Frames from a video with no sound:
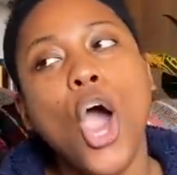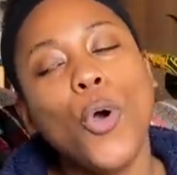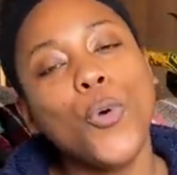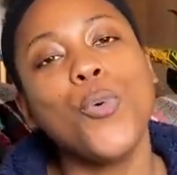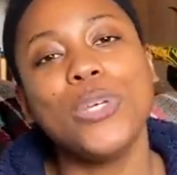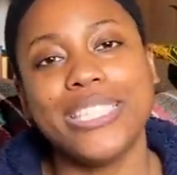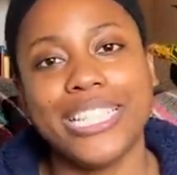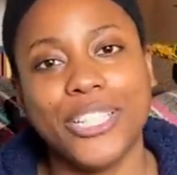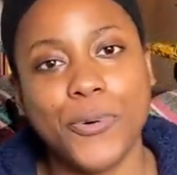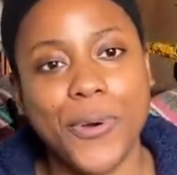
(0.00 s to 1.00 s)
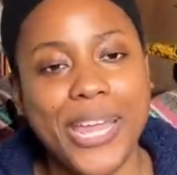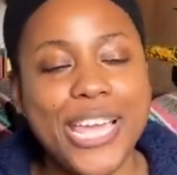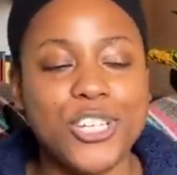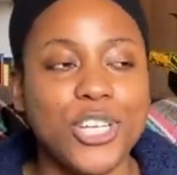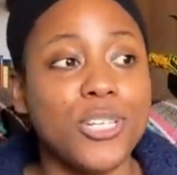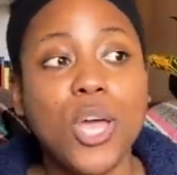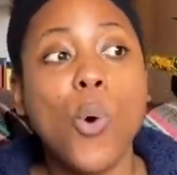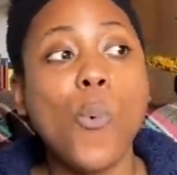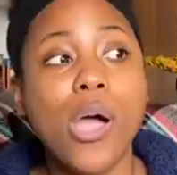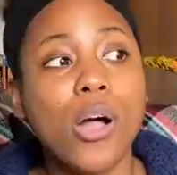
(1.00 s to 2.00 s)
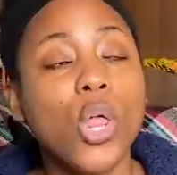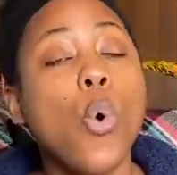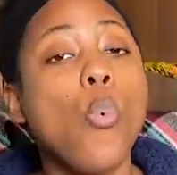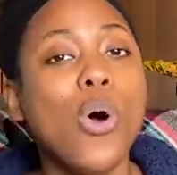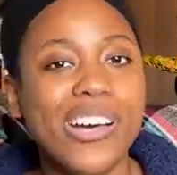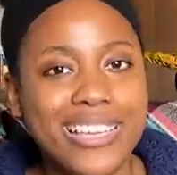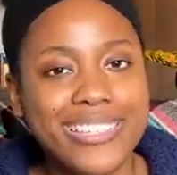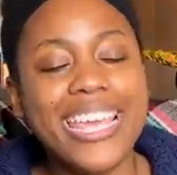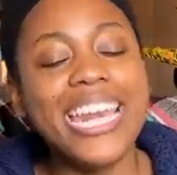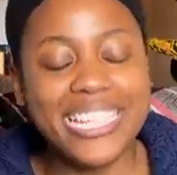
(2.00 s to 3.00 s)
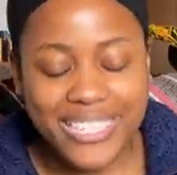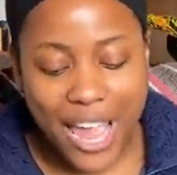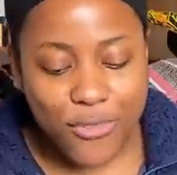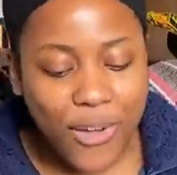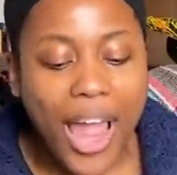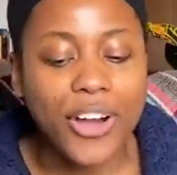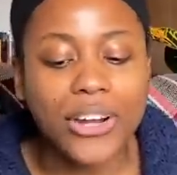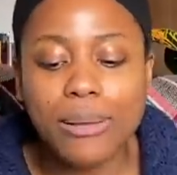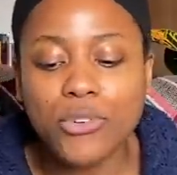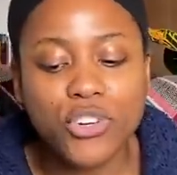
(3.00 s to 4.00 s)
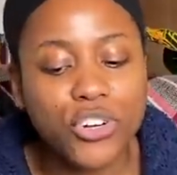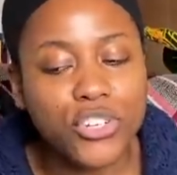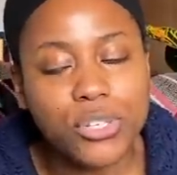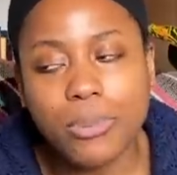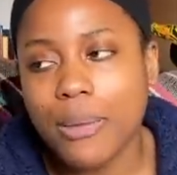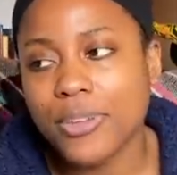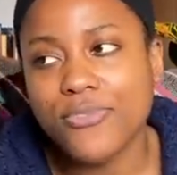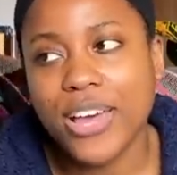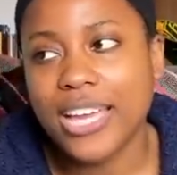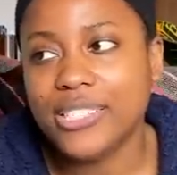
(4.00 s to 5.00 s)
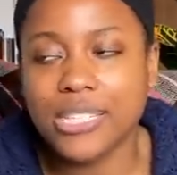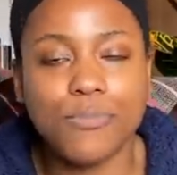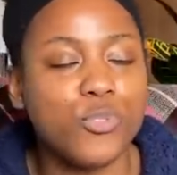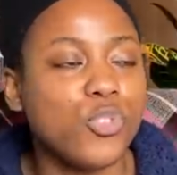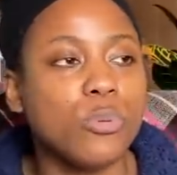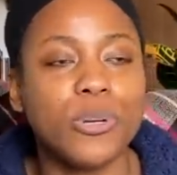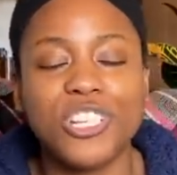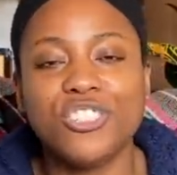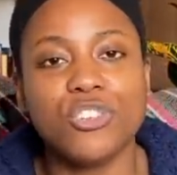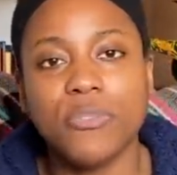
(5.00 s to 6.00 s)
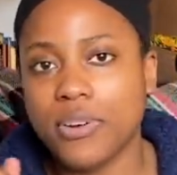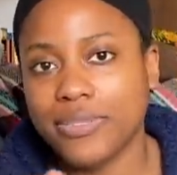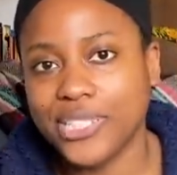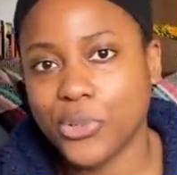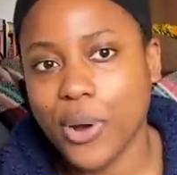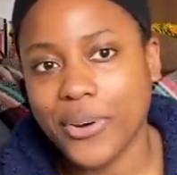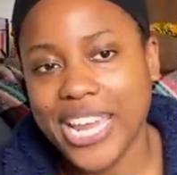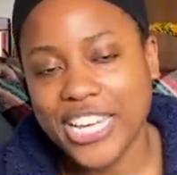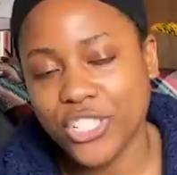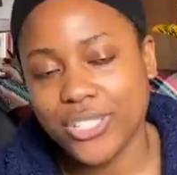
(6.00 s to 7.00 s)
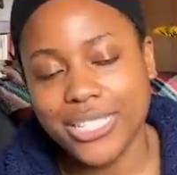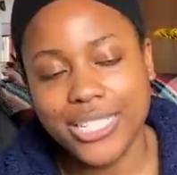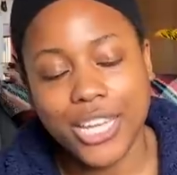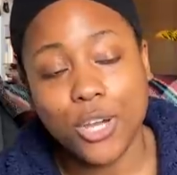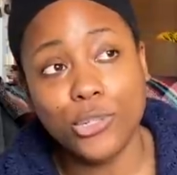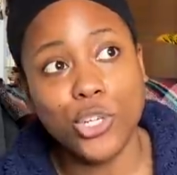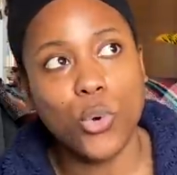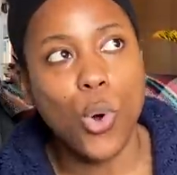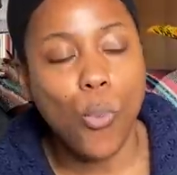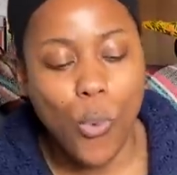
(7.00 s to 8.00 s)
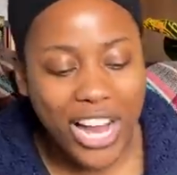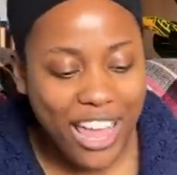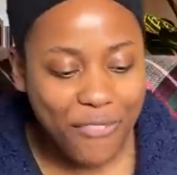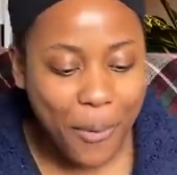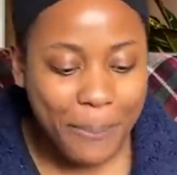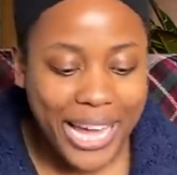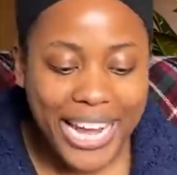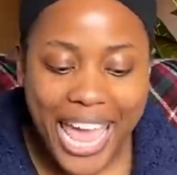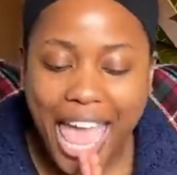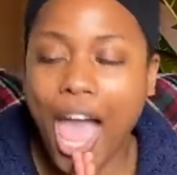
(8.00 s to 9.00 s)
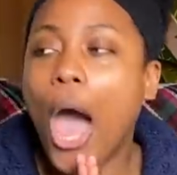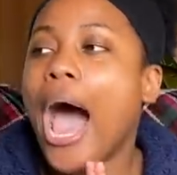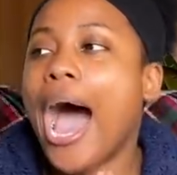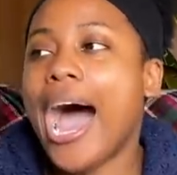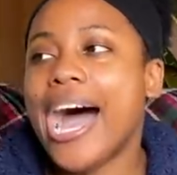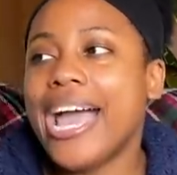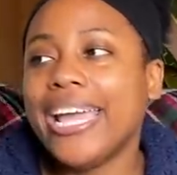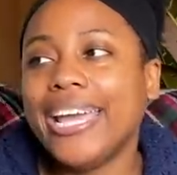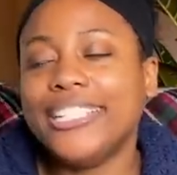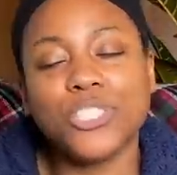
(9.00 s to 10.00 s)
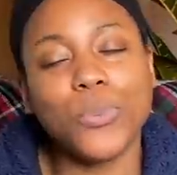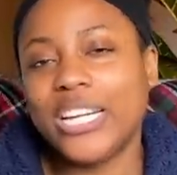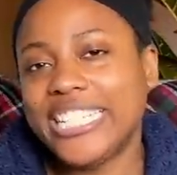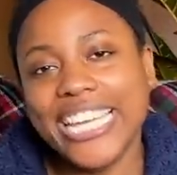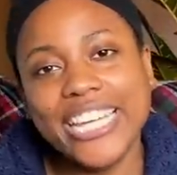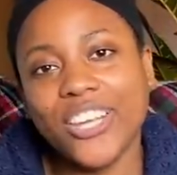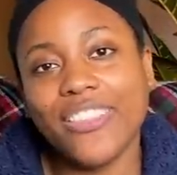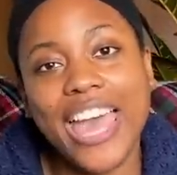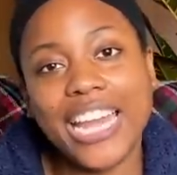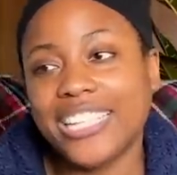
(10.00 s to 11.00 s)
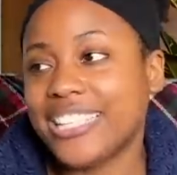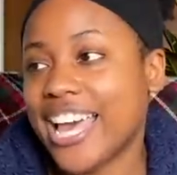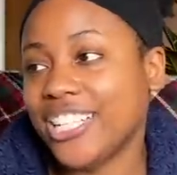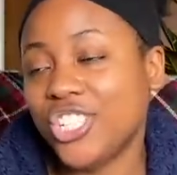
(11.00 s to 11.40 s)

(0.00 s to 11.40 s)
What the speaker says: who was the literary agent. Well, was and is now fired. I'm sure she'll probably find some super conservative literary agency to go to, whatever. But I just wanted to end on that because that